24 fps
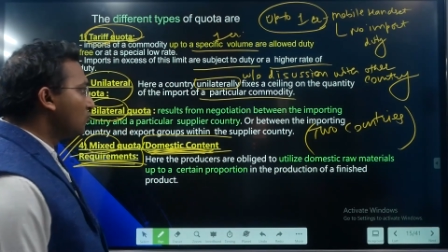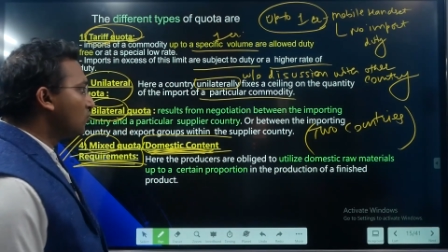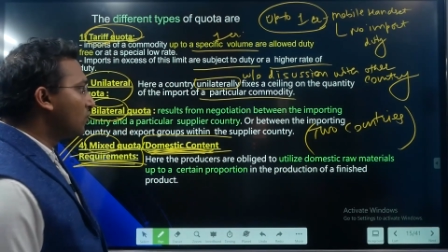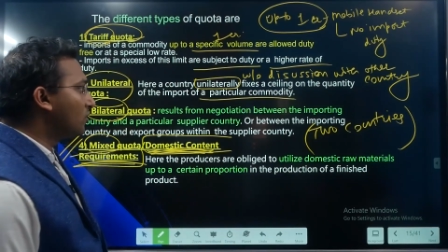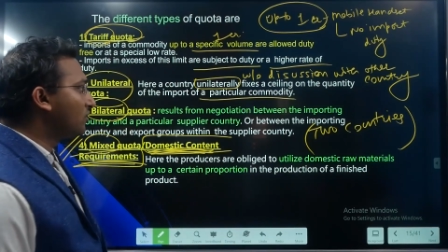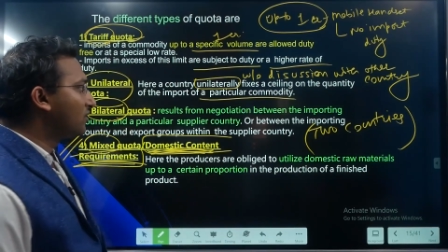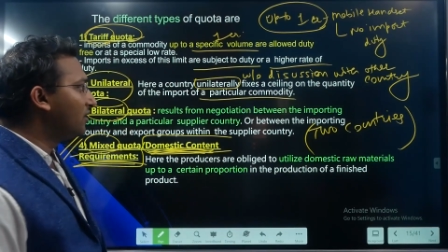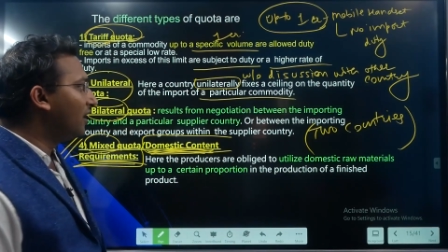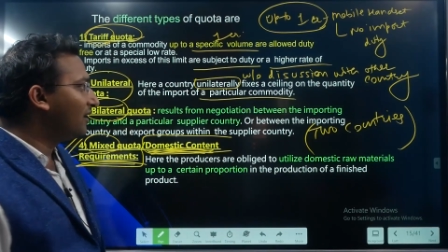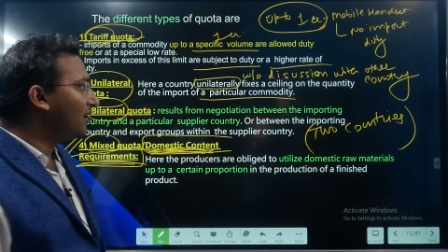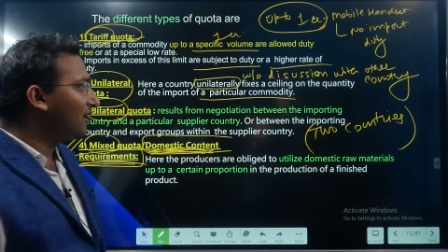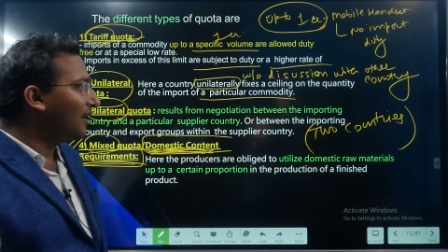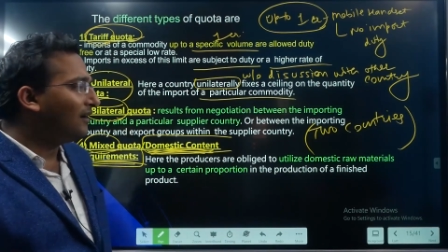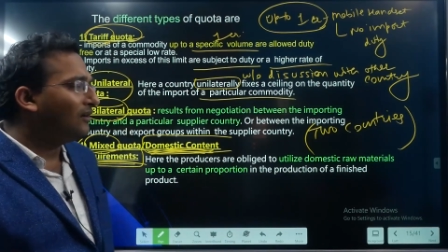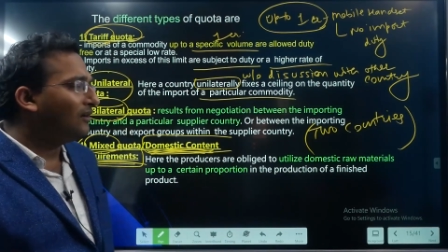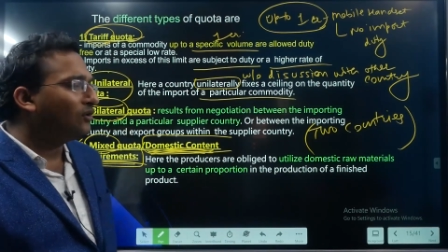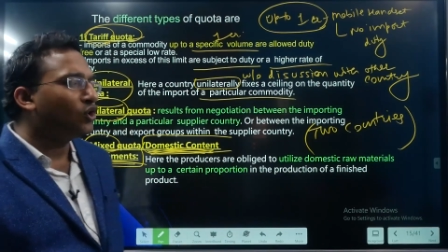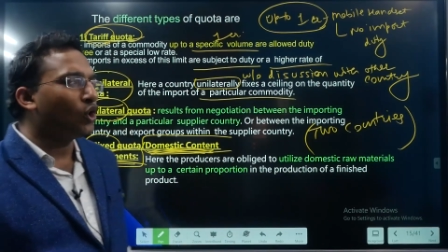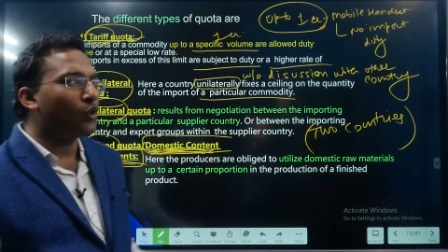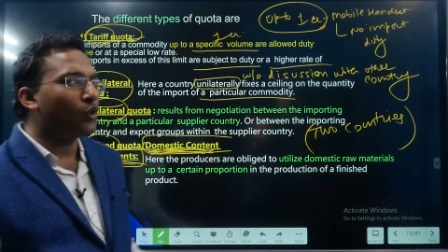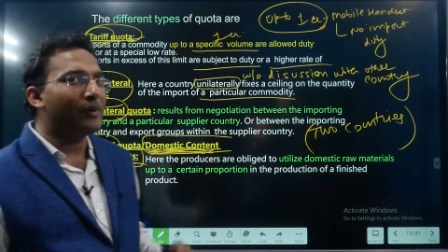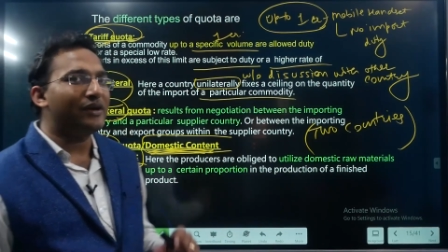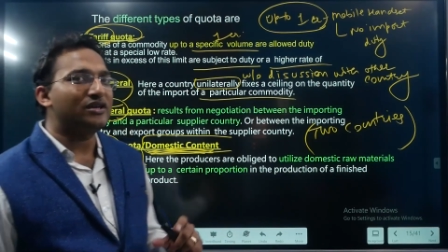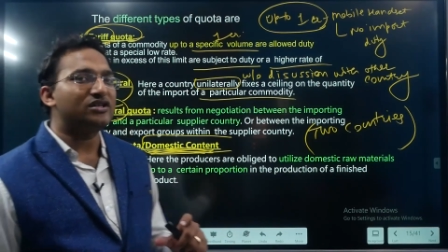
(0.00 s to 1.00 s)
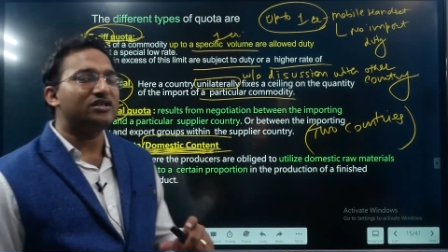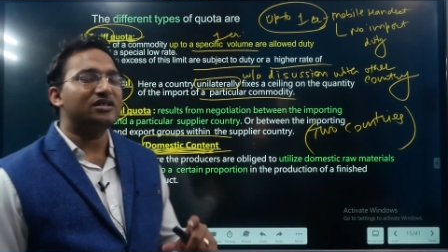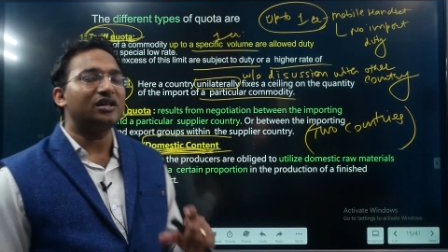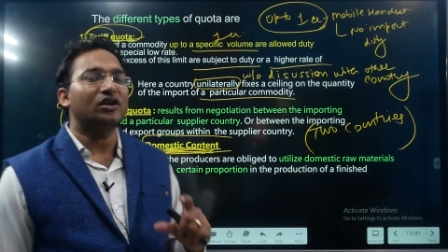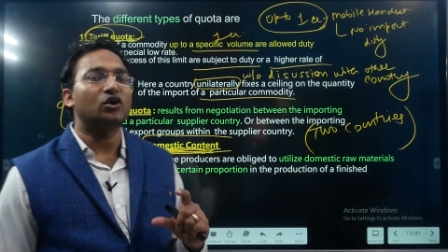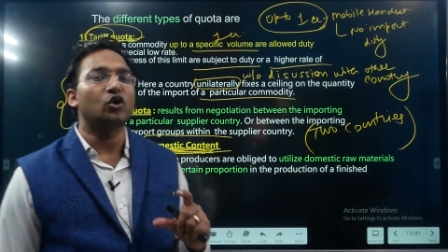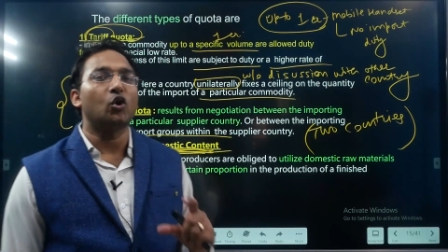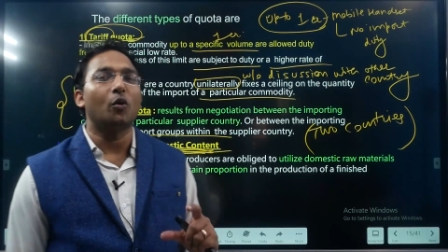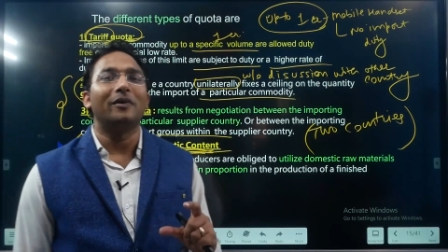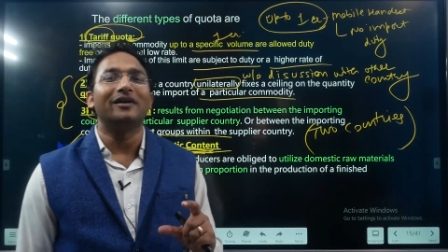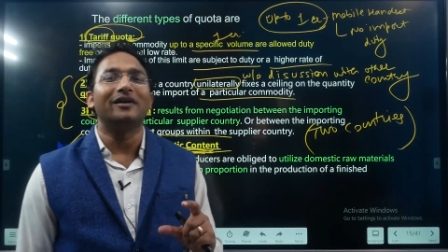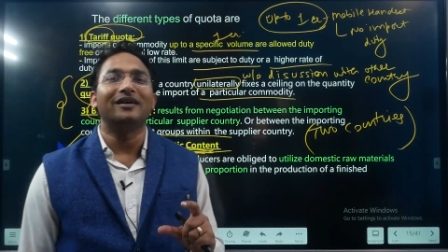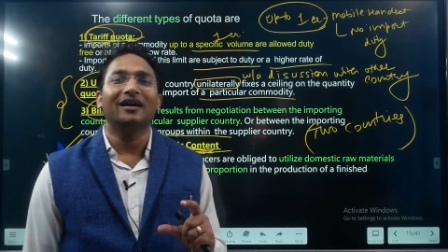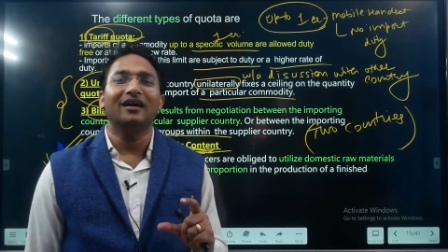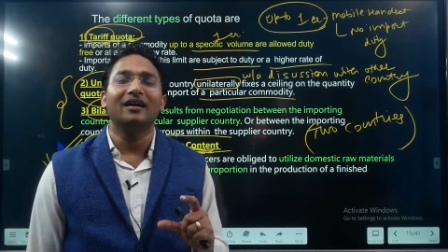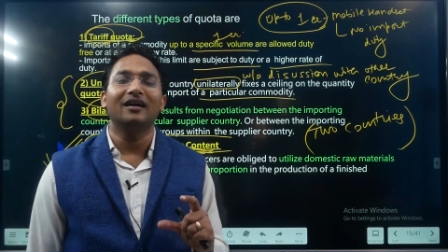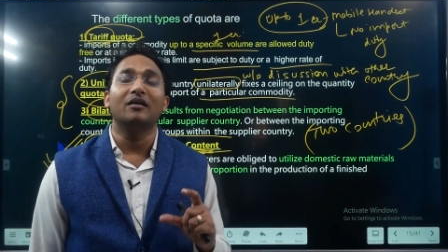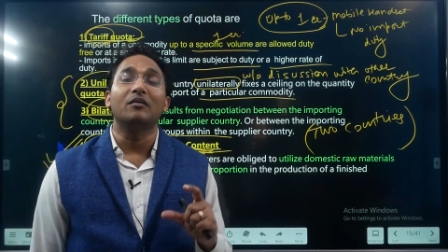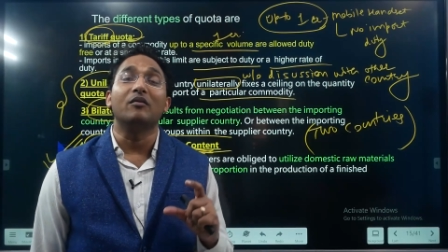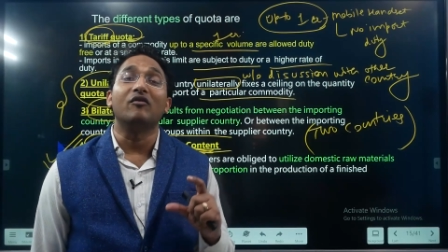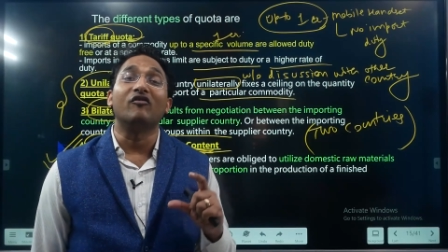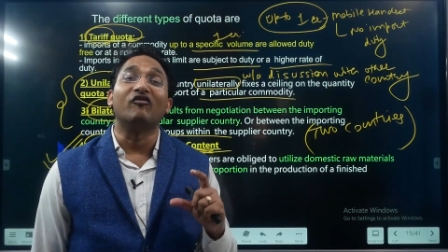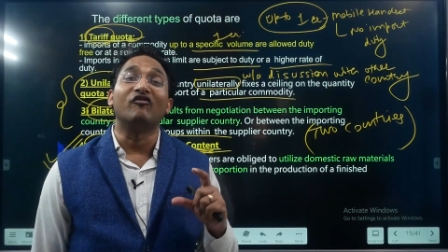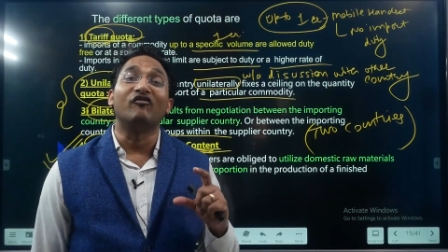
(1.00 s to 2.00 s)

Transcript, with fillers: So certain domestic raw material